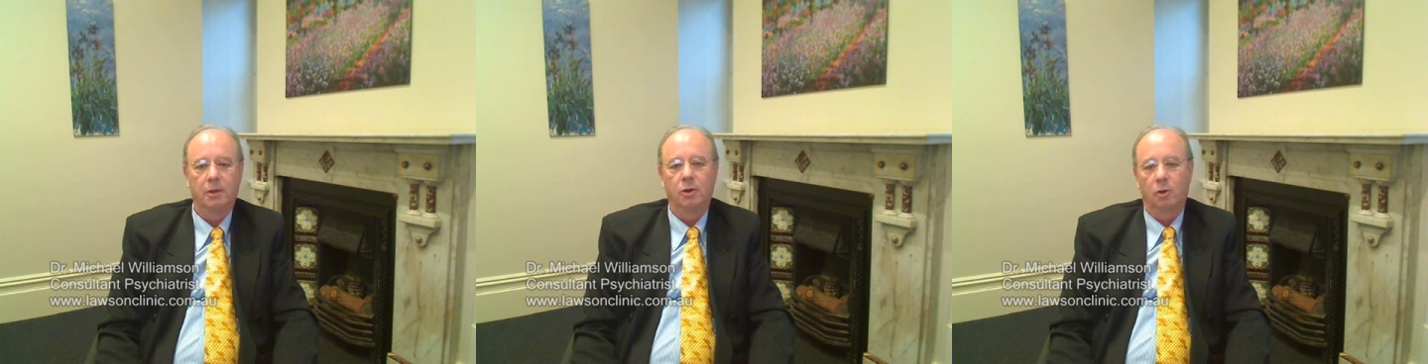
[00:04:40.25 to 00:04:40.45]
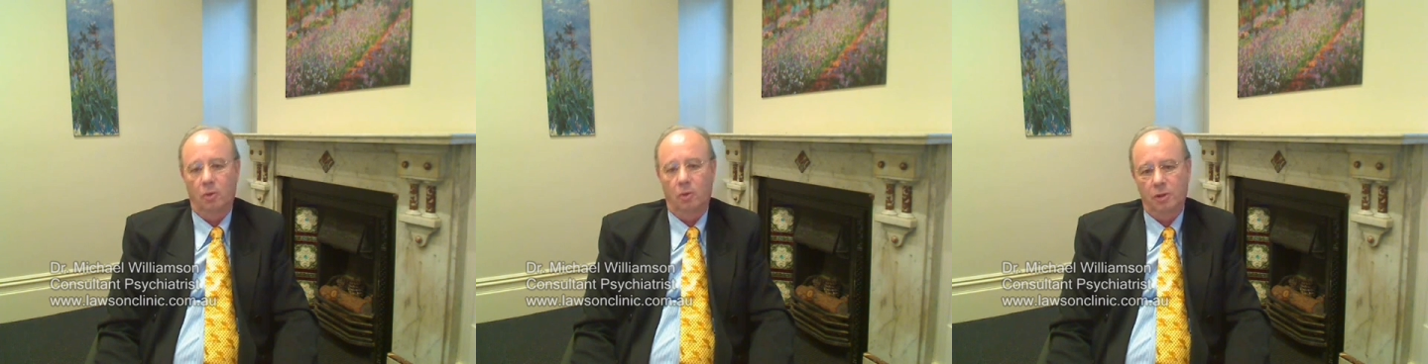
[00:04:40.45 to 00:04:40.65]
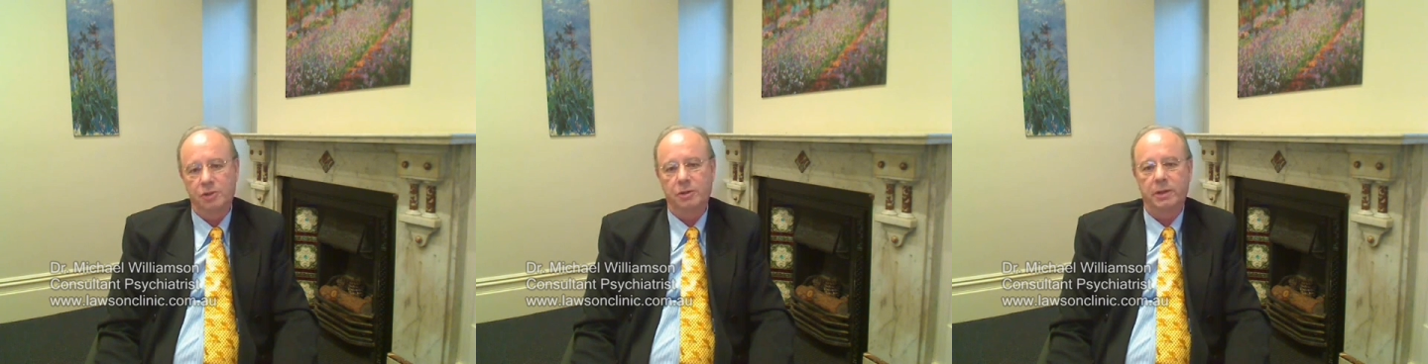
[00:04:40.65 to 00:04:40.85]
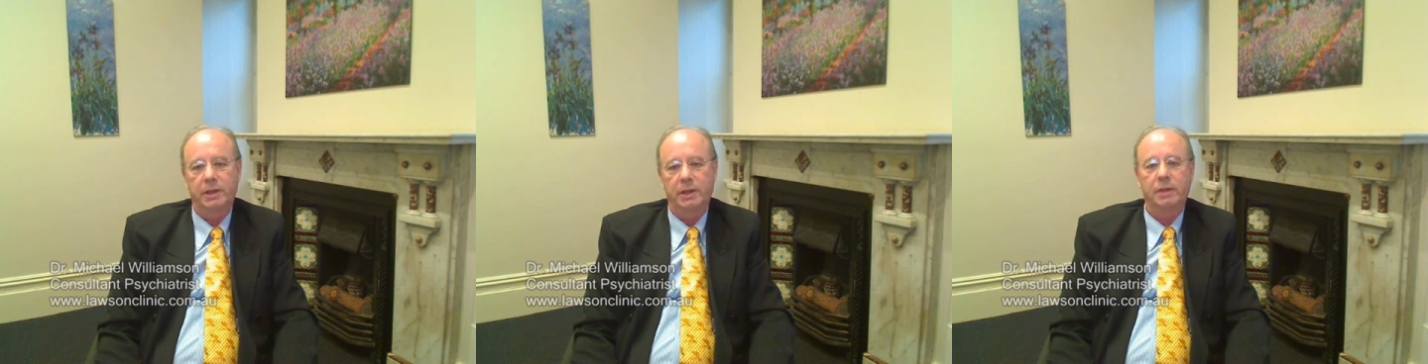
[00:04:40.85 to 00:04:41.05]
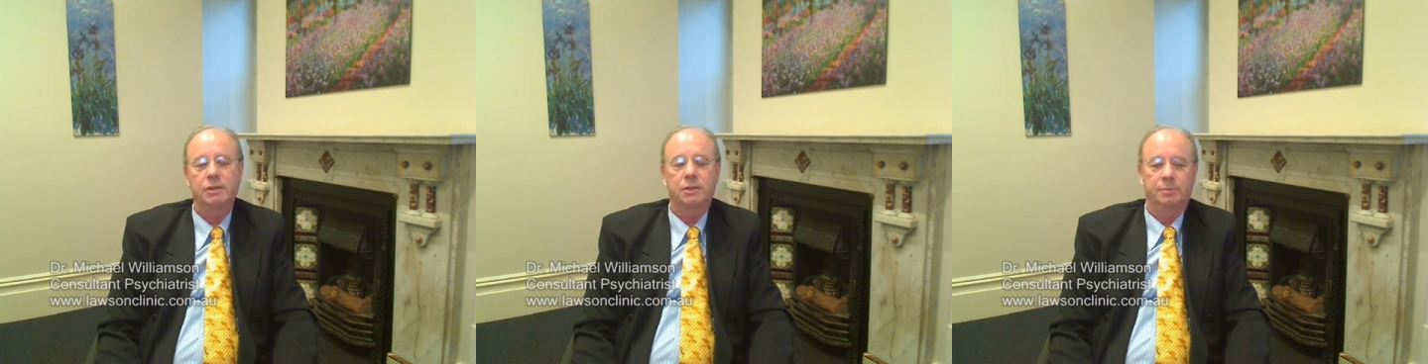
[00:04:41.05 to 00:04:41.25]
or
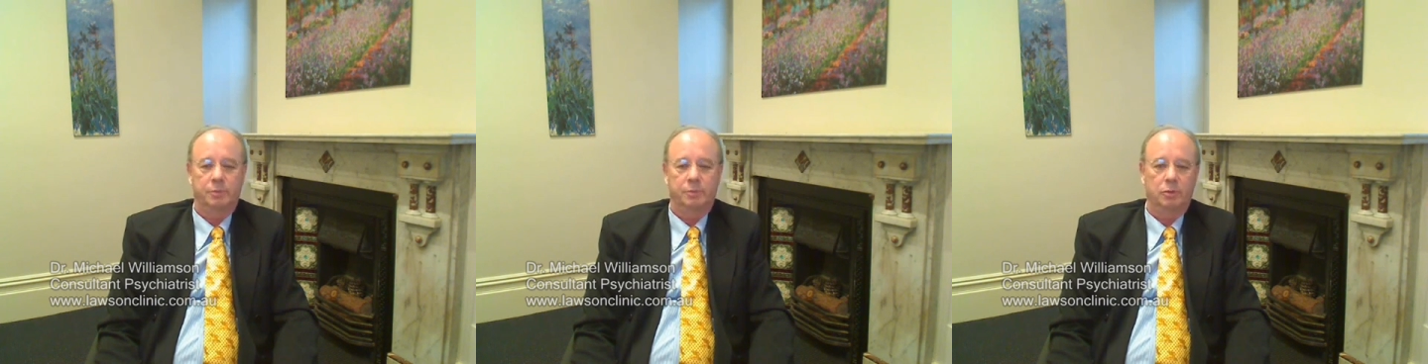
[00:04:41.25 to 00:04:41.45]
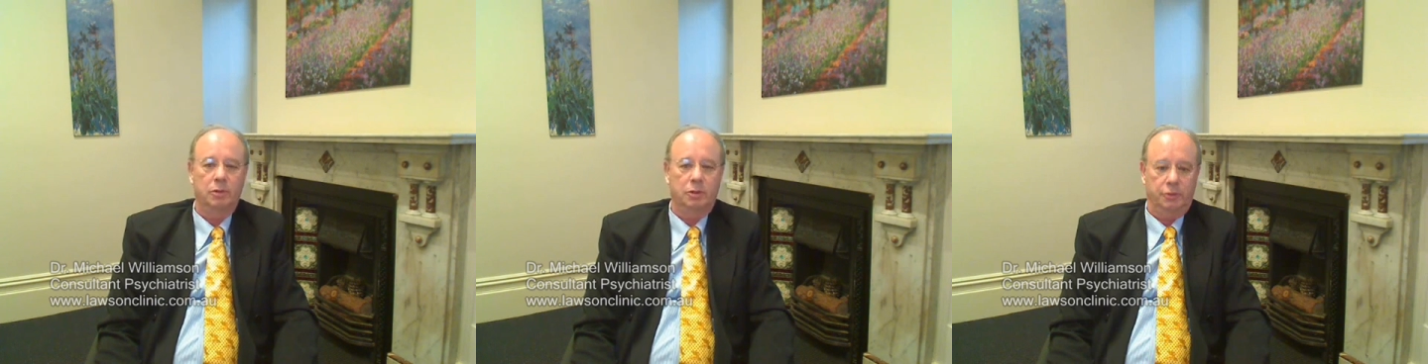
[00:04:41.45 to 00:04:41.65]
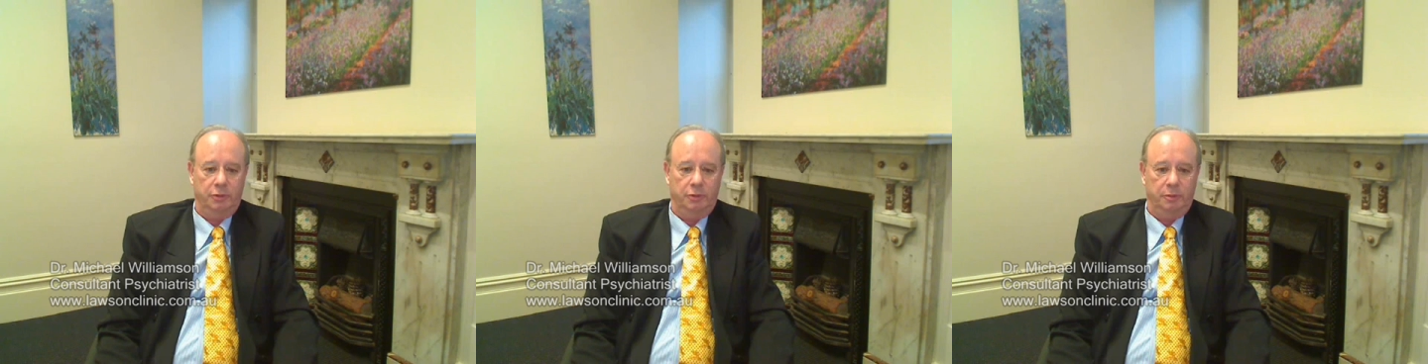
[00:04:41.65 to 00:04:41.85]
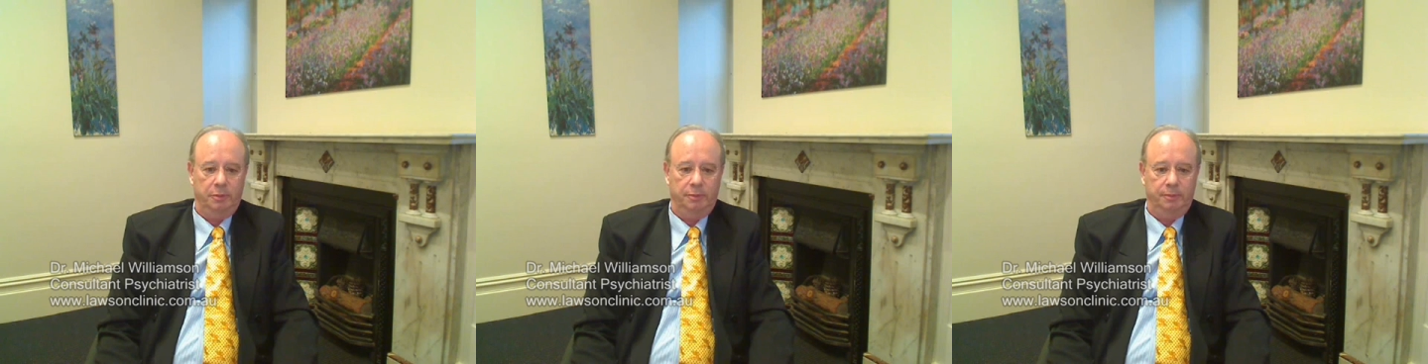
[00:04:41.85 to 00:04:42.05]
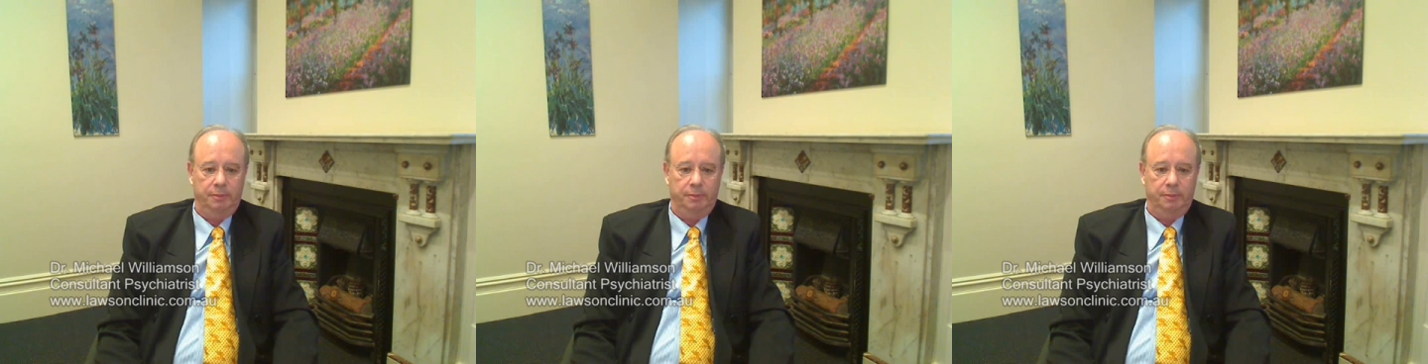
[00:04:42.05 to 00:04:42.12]
joining a support group.